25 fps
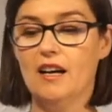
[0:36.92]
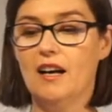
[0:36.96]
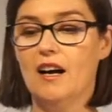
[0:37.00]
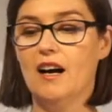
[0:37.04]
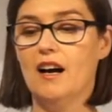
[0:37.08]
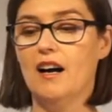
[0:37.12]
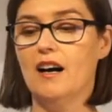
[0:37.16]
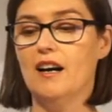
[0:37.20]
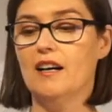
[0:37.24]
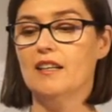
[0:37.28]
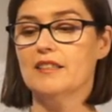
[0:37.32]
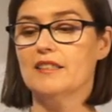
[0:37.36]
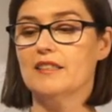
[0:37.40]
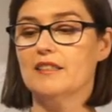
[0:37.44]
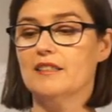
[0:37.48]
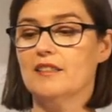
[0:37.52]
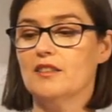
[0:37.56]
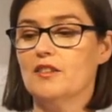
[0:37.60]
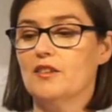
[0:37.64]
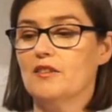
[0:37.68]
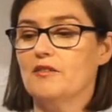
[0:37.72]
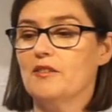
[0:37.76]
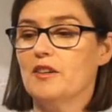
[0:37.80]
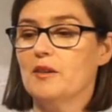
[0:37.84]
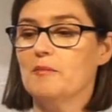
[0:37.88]
I didn't
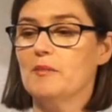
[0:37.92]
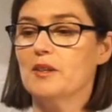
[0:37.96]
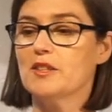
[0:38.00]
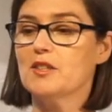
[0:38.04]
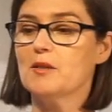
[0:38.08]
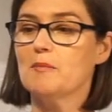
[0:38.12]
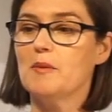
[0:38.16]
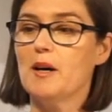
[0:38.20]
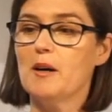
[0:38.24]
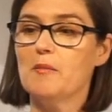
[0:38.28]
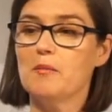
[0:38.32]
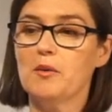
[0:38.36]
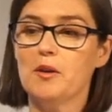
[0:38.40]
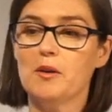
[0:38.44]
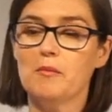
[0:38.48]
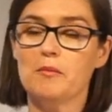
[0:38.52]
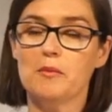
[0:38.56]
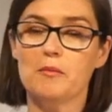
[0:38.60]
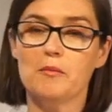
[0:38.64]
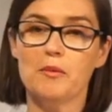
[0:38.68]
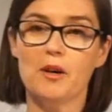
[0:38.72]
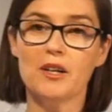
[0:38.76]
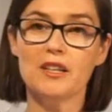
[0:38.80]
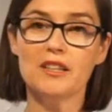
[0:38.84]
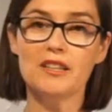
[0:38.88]
know very much about purple
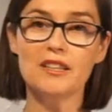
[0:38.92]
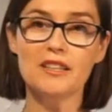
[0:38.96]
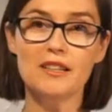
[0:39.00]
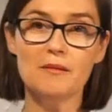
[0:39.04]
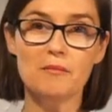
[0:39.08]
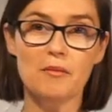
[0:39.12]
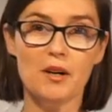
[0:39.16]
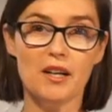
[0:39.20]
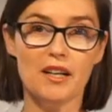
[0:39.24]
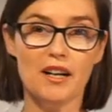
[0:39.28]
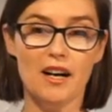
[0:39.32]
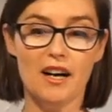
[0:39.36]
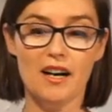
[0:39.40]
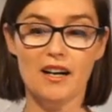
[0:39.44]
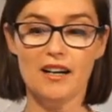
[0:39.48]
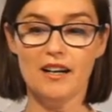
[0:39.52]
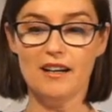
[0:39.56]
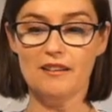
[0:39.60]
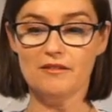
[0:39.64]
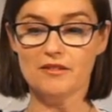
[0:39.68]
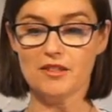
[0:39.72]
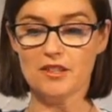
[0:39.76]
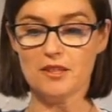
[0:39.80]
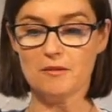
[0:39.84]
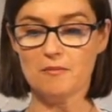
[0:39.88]
broccoli, but I
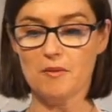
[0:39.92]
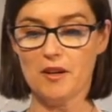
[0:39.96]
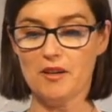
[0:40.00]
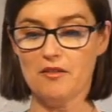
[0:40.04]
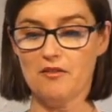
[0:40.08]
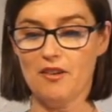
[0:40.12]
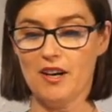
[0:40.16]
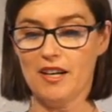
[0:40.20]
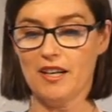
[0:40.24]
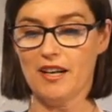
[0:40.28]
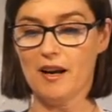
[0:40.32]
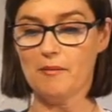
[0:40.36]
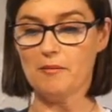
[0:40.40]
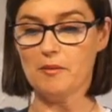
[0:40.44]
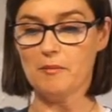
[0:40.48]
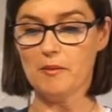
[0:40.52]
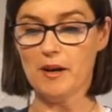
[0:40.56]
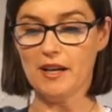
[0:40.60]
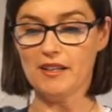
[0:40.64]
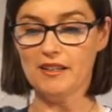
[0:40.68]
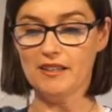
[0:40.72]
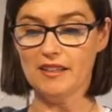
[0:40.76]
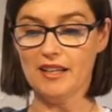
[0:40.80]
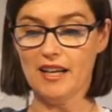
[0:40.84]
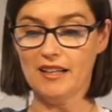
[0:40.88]
have just been reading up about
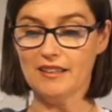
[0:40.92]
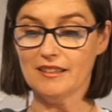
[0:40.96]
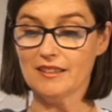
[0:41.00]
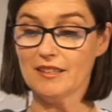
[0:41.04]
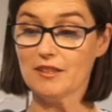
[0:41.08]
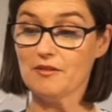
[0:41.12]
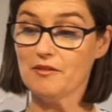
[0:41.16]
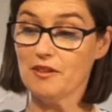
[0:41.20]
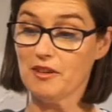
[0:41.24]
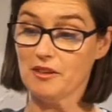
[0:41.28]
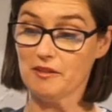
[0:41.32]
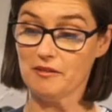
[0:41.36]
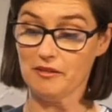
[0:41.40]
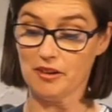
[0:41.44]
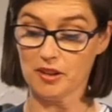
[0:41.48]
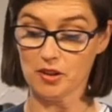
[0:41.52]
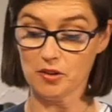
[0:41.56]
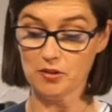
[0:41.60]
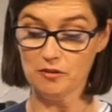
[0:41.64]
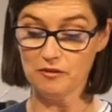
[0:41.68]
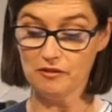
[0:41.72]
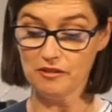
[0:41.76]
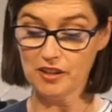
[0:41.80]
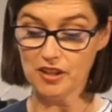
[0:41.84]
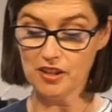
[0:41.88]
it and it's very, very
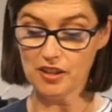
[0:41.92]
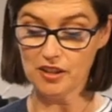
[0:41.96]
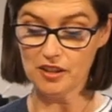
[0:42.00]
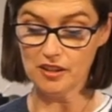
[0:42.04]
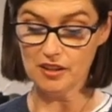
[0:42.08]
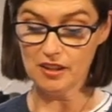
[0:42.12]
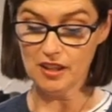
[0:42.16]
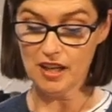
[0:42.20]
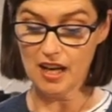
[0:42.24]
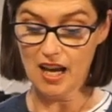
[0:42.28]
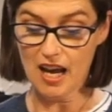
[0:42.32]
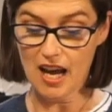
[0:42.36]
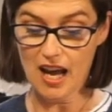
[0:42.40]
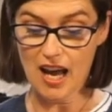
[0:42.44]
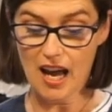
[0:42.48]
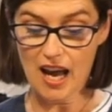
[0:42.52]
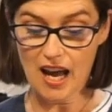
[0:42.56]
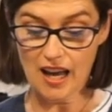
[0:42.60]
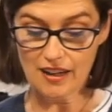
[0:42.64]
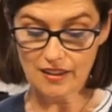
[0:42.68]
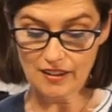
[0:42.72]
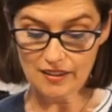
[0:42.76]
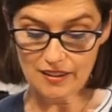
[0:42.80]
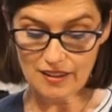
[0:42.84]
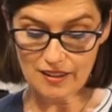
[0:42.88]
good for you.
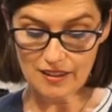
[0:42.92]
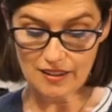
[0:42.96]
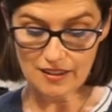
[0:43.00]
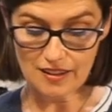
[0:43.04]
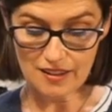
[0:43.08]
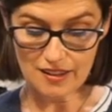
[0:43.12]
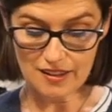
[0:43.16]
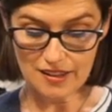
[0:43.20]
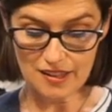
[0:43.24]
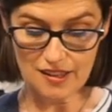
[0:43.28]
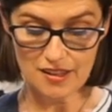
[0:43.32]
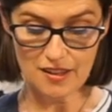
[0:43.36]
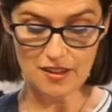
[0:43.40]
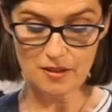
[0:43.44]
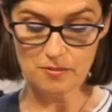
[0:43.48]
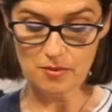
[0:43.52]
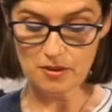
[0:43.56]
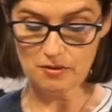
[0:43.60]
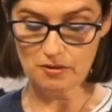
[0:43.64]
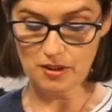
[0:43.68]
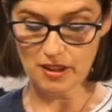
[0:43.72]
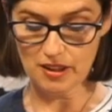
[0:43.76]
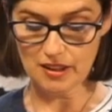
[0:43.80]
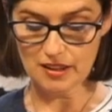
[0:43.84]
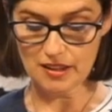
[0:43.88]
And I think this is going to be
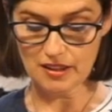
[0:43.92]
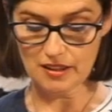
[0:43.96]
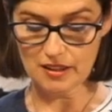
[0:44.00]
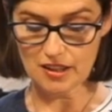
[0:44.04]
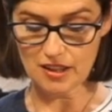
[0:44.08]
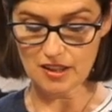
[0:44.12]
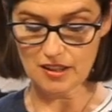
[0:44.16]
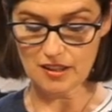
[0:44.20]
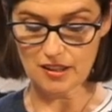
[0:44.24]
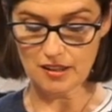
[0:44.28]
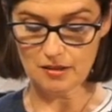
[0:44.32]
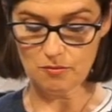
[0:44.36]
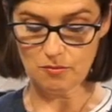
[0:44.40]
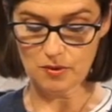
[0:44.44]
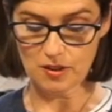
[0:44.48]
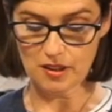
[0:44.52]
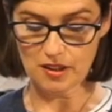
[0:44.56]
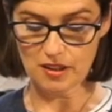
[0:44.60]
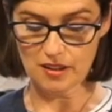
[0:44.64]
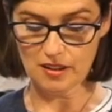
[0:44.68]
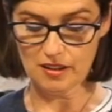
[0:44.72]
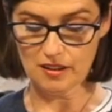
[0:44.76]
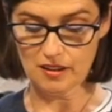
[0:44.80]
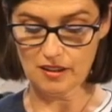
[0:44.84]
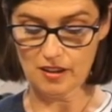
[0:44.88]
really delicious with
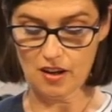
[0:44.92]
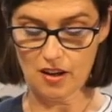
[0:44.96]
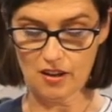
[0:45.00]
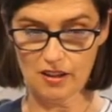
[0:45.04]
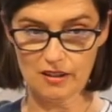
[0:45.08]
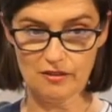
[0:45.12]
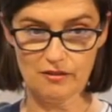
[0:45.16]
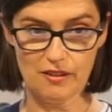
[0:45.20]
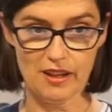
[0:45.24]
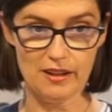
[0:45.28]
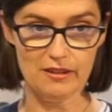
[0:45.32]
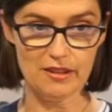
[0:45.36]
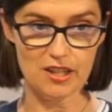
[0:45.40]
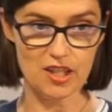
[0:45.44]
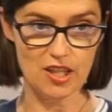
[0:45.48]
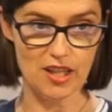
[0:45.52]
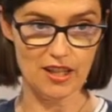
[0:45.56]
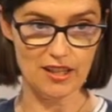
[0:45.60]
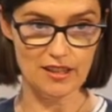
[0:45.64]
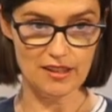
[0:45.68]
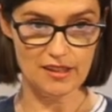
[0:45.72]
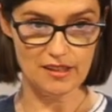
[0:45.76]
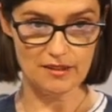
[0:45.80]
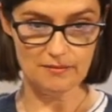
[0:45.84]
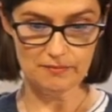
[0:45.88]
the cauliflower
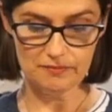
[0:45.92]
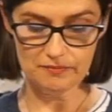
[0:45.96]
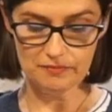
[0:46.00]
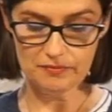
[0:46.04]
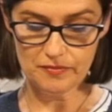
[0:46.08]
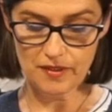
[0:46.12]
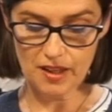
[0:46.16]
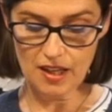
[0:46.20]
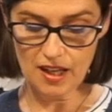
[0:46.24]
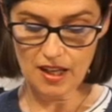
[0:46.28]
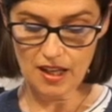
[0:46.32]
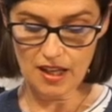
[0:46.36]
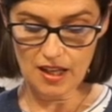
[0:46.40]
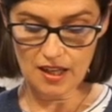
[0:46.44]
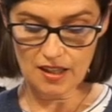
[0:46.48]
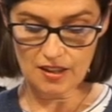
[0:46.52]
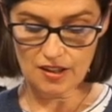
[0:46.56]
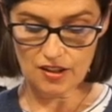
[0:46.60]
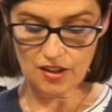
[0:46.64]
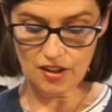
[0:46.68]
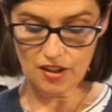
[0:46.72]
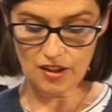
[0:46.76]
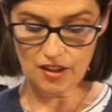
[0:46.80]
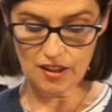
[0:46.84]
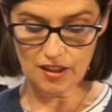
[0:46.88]
cheese.
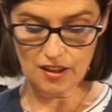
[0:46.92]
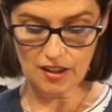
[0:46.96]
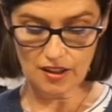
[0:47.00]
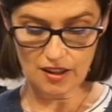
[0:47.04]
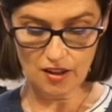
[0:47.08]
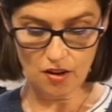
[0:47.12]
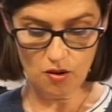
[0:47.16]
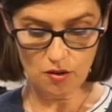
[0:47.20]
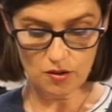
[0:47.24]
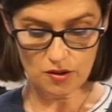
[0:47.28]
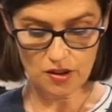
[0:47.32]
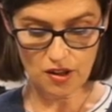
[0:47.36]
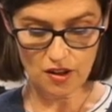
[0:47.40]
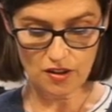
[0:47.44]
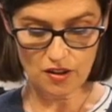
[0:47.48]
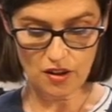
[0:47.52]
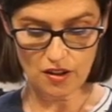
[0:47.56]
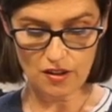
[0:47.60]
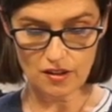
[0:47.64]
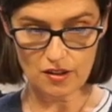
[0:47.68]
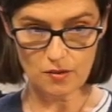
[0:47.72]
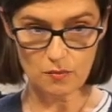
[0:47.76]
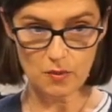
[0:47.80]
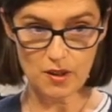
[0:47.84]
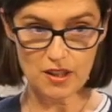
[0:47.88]
So, also known
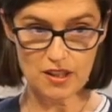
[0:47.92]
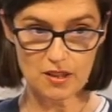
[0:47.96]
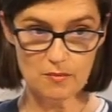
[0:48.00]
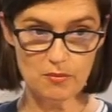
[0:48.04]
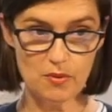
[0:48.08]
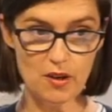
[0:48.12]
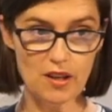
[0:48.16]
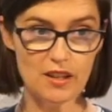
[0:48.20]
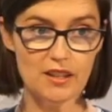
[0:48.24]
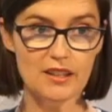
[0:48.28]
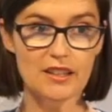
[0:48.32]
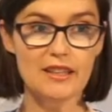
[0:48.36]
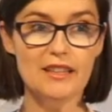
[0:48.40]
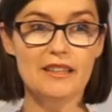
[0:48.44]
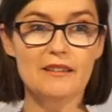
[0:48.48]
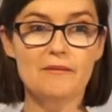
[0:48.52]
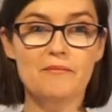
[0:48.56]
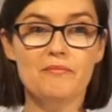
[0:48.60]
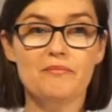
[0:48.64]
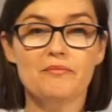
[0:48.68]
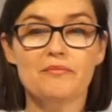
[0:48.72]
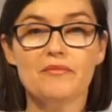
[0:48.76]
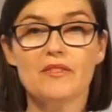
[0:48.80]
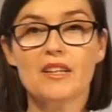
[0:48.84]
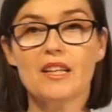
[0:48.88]
as winter broccoli,
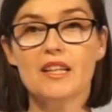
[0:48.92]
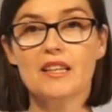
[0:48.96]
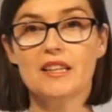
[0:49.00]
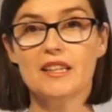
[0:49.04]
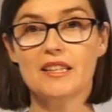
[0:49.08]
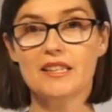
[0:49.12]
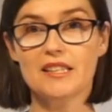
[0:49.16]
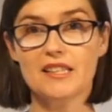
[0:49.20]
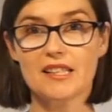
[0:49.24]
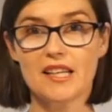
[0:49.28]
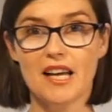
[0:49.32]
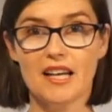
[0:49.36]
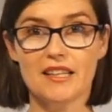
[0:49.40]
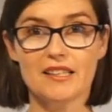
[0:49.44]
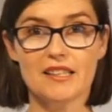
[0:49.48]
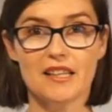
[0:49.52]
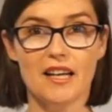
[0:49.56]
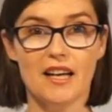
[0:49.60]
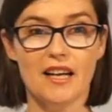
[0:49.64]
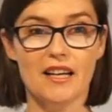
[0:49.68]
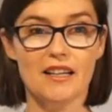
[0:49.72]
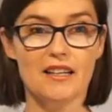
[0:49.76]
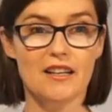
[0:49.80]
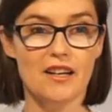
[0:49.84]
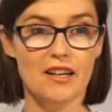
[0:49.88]
this has
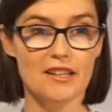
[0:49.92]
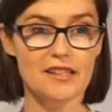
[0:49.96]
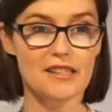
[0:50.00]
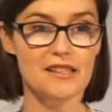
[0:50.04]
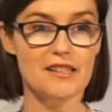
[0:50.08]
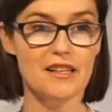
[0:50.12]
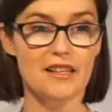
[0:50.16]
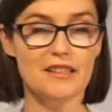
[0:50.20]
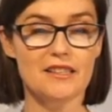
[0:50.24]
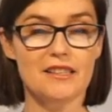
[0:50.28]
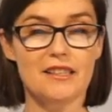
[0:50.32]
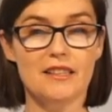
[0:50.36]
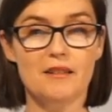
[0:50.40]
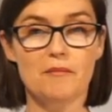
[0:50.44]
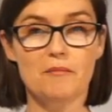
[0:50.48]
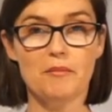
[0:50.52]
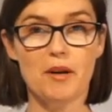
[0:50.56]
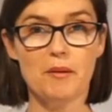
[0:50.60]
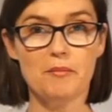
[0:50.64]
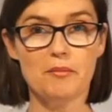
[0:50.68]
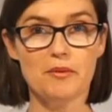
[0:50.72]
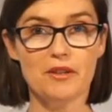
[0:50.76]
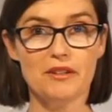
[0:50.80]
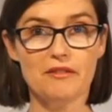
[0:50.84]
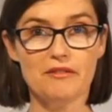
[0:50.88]
a nice nutty and
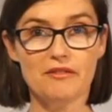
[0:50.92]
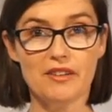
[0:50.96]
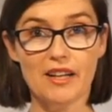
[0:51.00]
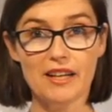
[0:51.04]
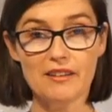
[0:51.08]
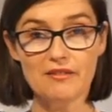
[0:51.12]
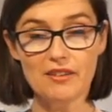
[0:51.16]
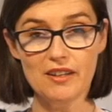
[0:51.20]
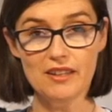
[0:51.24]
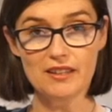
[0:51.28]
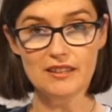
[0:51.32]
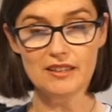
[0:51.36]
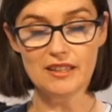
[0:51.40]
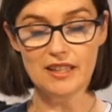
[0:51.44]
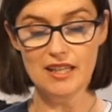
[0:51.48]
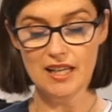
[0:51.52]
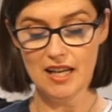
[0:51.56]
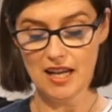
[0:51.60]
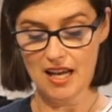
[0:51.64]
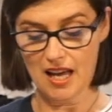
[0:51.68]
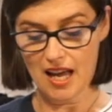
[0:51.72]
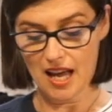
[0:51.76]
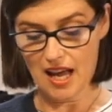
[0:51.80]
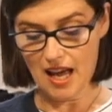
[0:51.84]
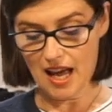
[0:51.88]
peppery flavour,
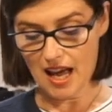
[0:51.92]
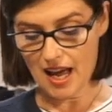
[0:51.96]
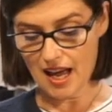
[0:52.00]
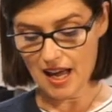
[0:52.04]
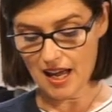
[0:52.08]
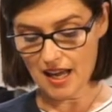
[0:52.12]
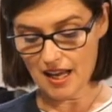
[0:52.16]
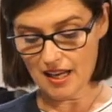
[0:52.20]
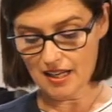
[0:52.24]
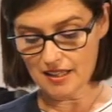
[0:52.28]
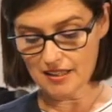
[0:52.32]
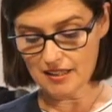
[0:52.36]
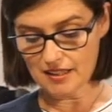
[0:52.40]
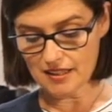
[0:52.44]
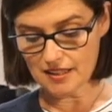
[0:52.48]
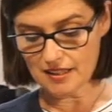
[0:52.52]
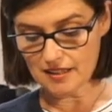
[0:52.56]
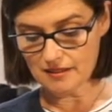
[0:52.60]
and